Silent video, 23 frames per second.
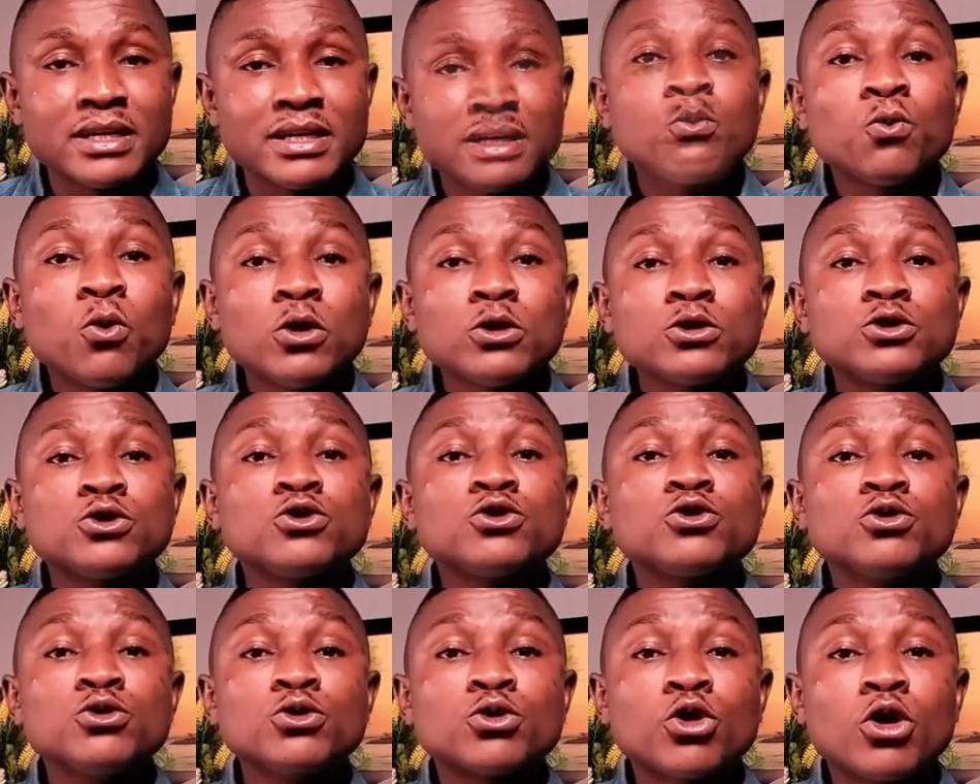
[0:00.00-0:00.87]
He wants
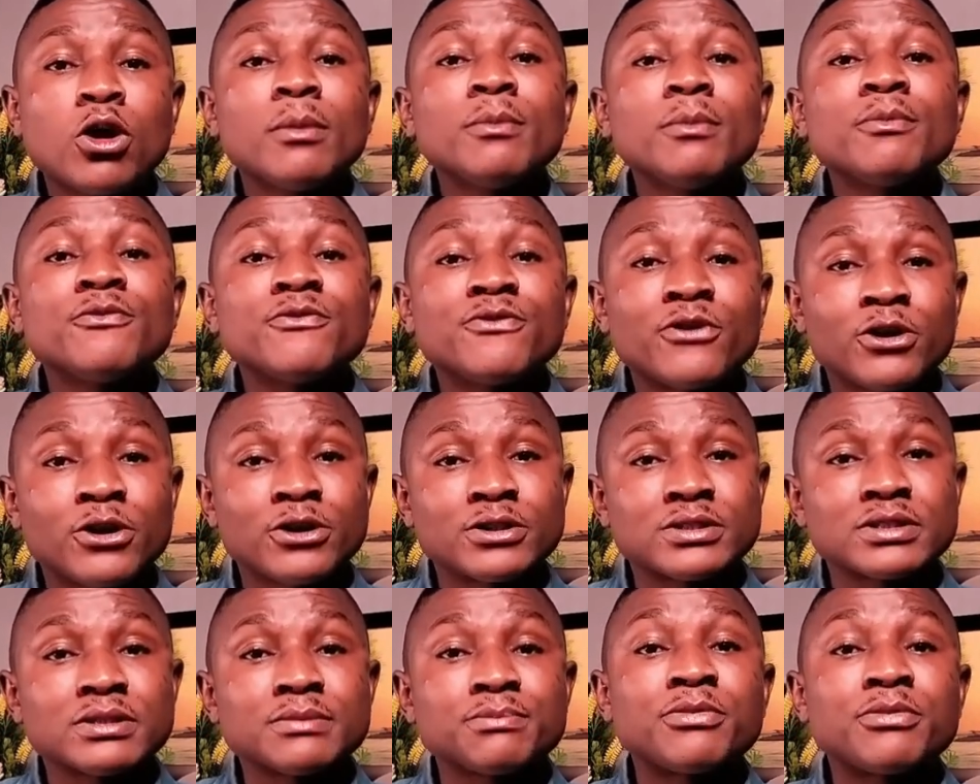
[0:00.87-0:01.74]
to come
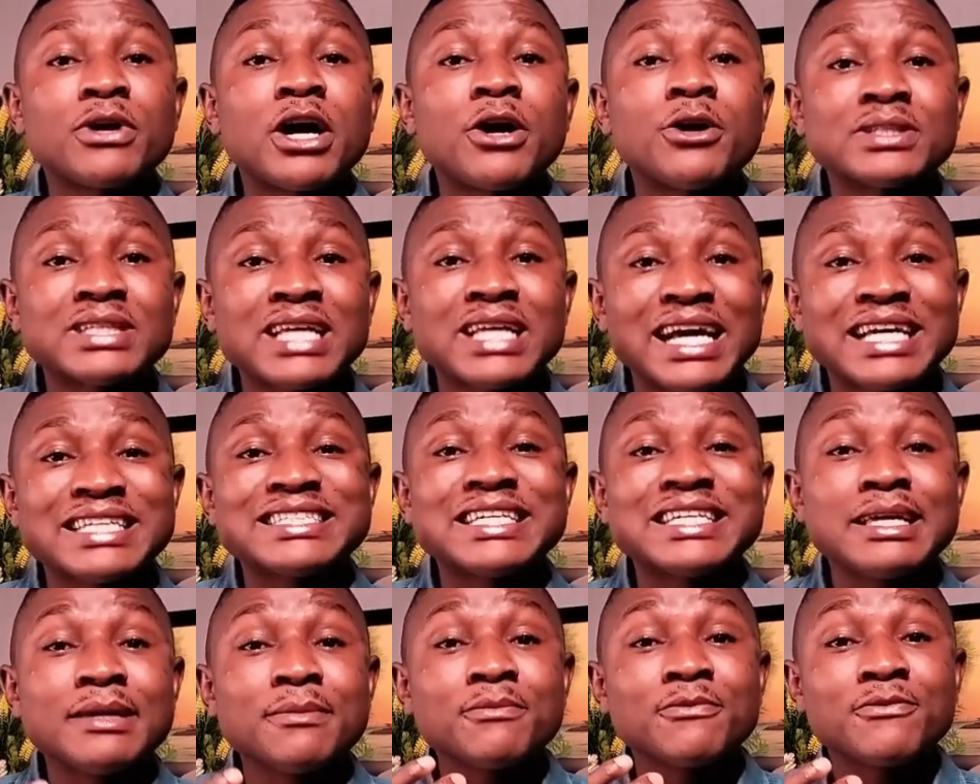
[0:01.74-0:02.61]
first,
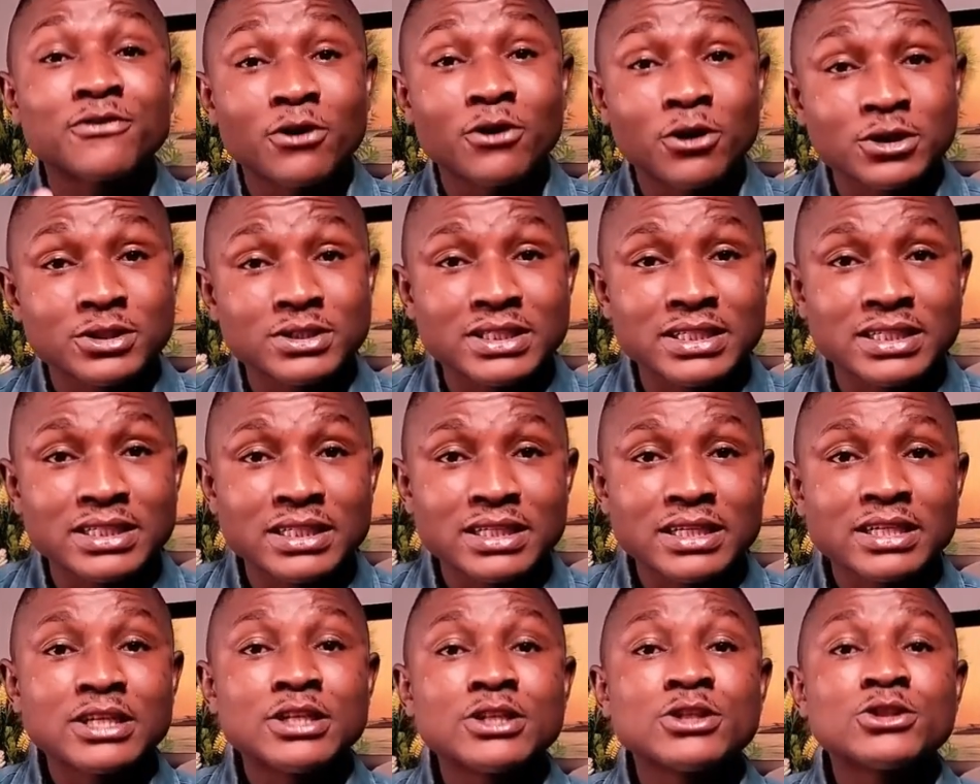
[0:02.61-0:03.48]
prioritize Him first,
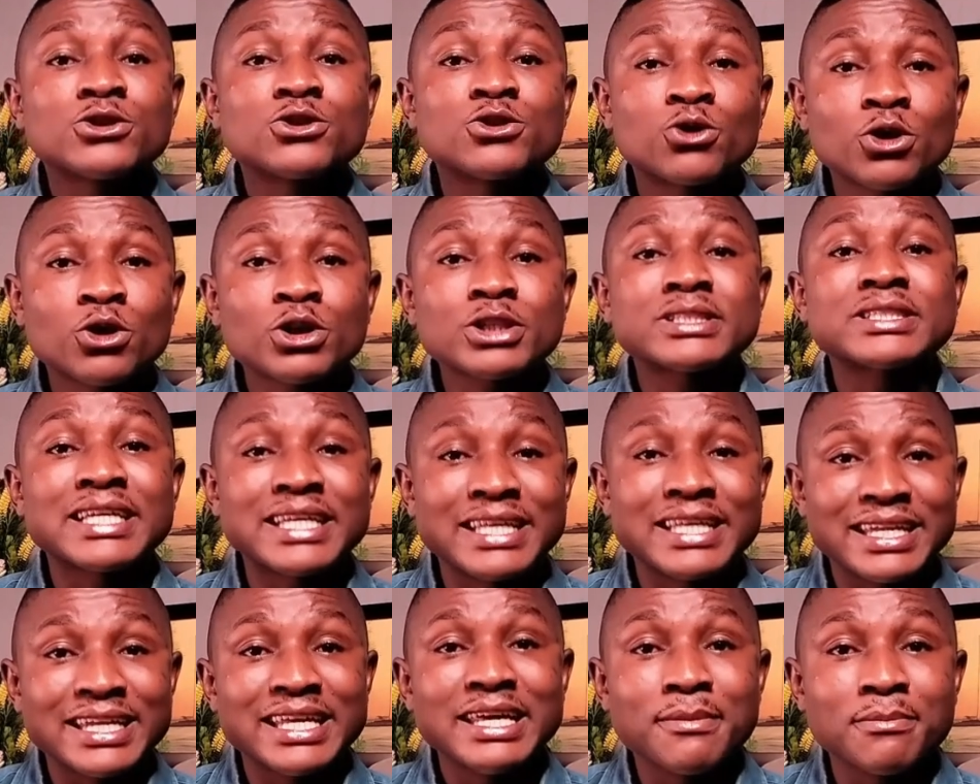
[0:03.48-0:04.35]
trust
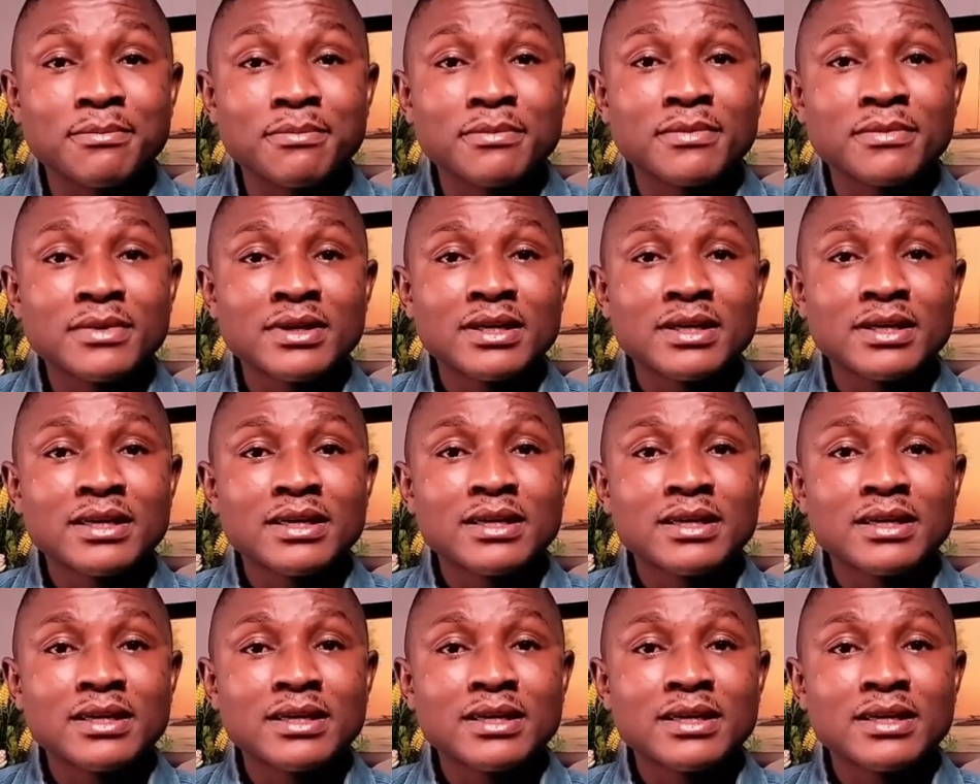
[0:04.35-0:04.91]
in Him.